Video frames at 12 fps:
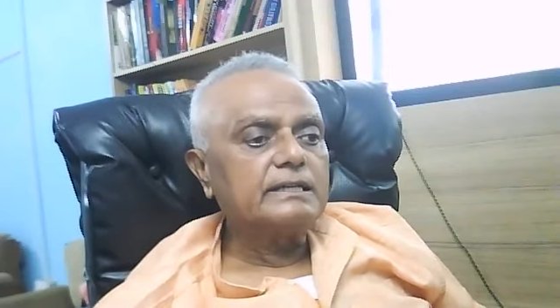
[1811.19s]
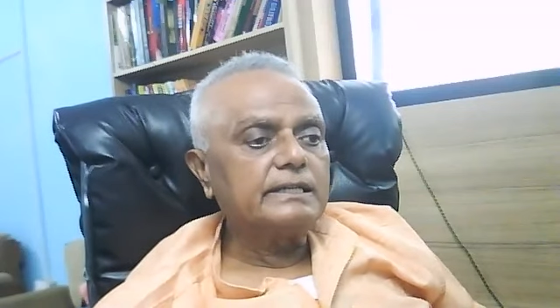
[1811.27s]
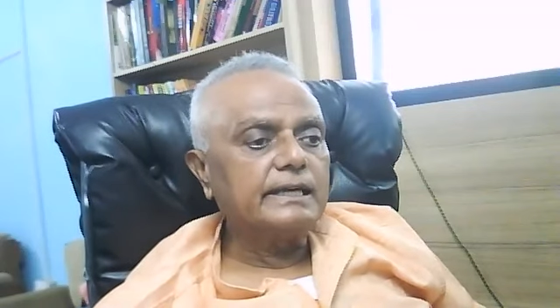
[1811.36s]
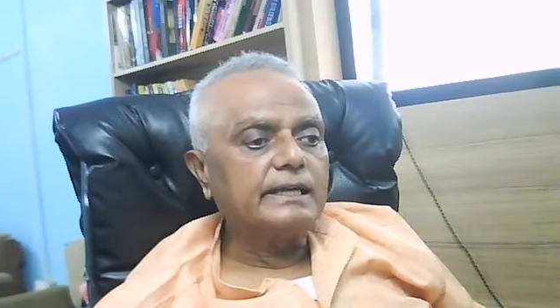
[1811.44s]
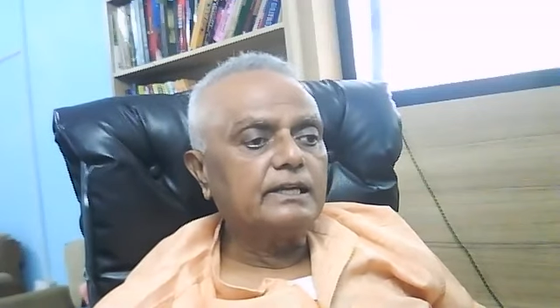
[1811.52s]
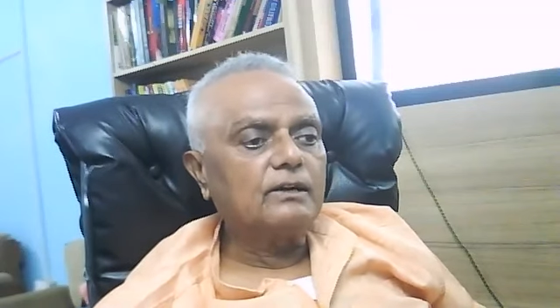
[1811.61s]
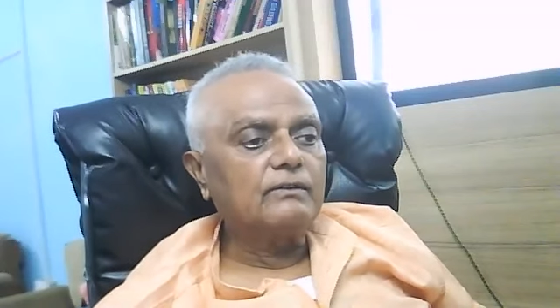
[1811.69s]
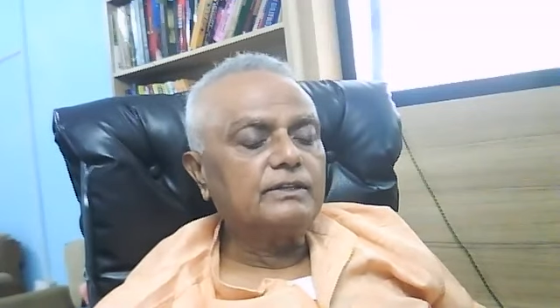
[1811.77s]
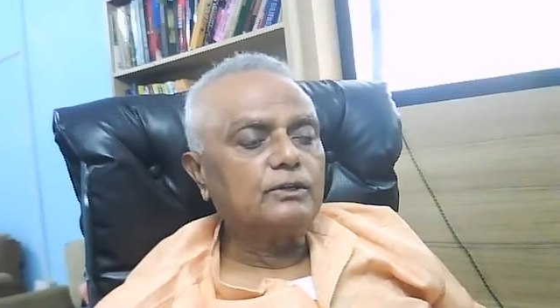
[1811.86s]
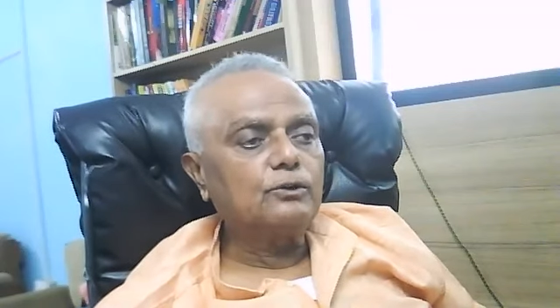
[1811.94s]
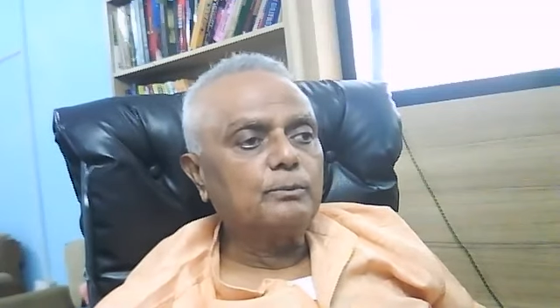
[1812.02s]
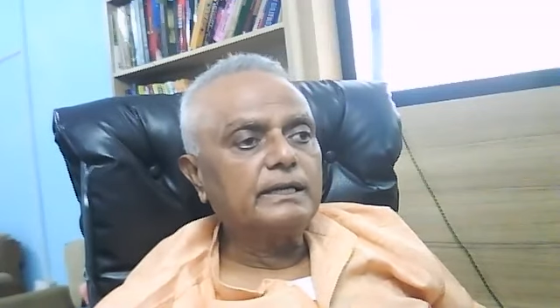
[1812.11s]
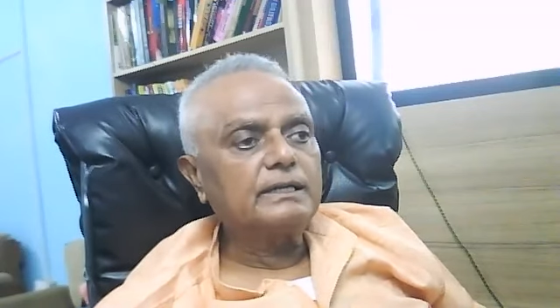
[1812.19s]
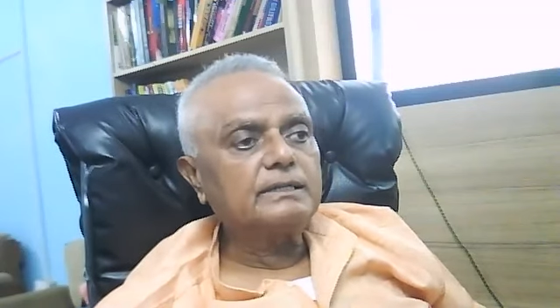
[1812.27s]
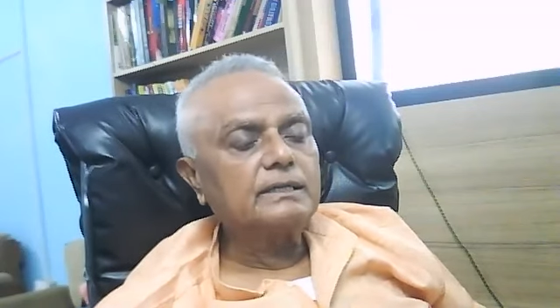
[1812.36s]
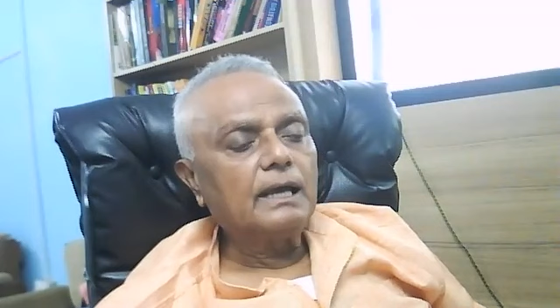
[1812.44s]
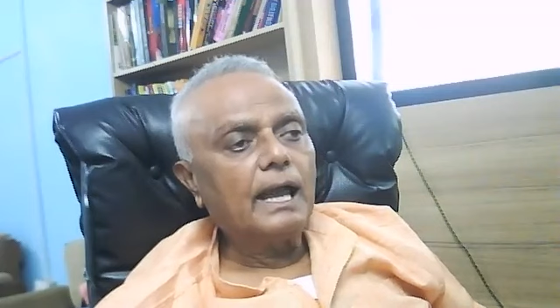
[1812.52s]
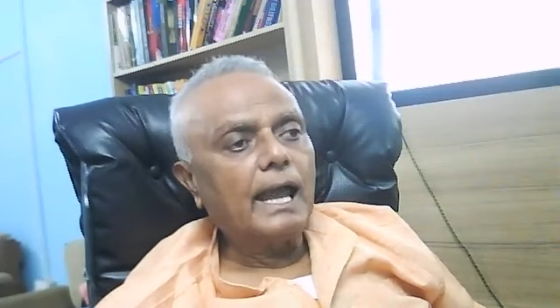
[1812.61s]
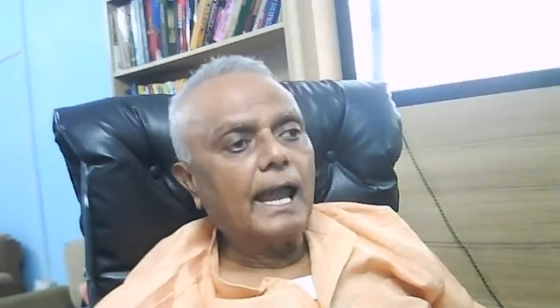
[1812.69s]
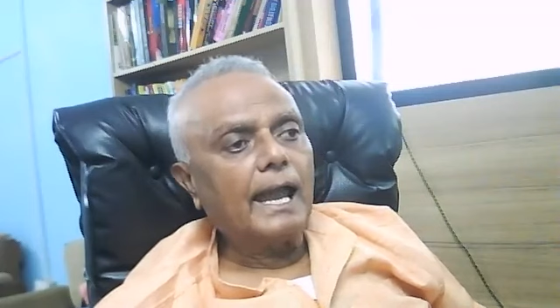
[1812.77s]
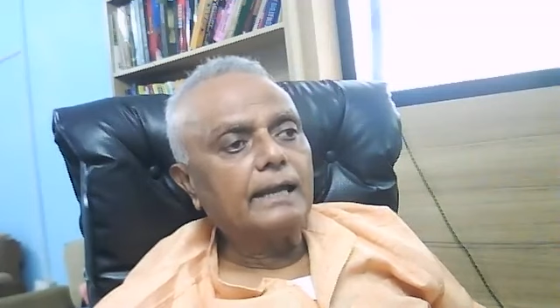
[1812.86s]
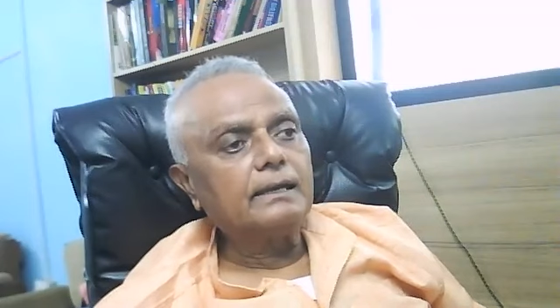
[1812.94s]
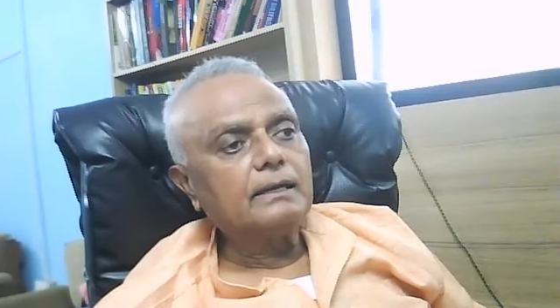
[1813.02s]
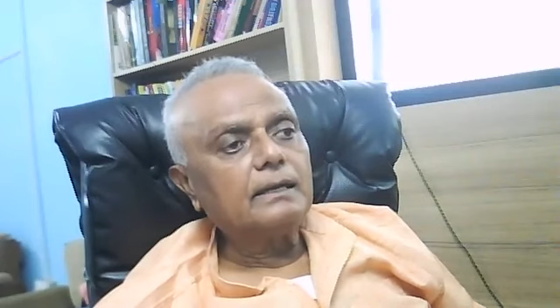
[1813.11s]
sharing of the rubrics,
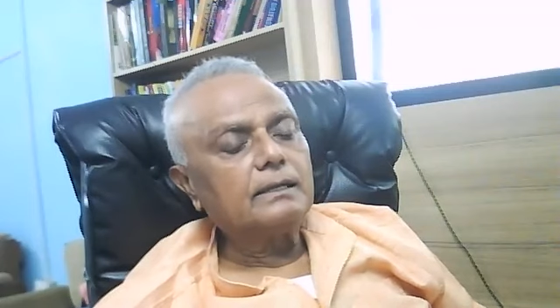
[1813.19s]
and